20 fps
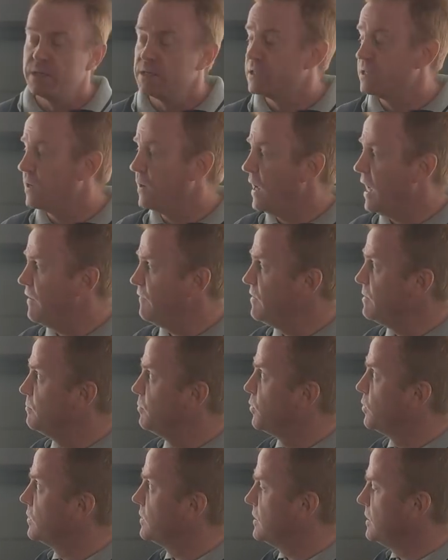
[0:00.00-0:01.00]
So having
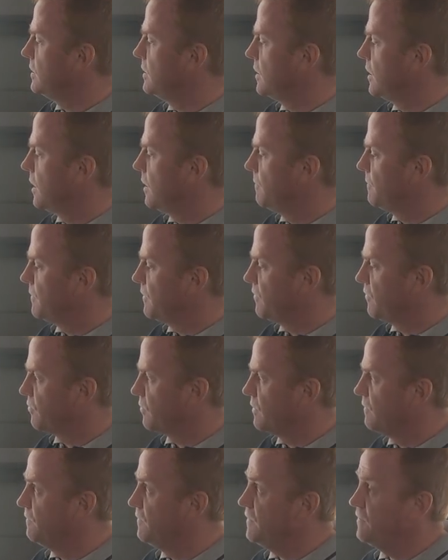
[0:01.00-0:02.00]
bought the
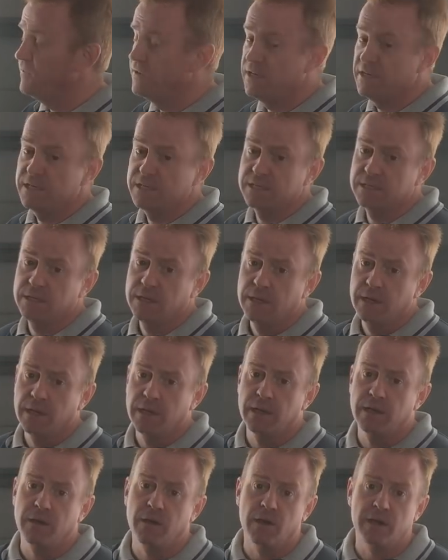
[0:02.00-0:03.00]
350s,
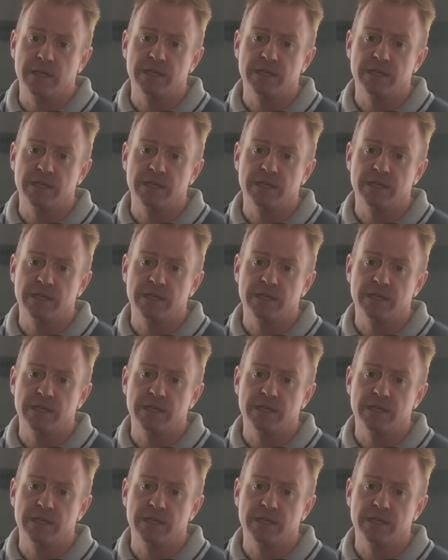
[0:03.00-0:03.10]
I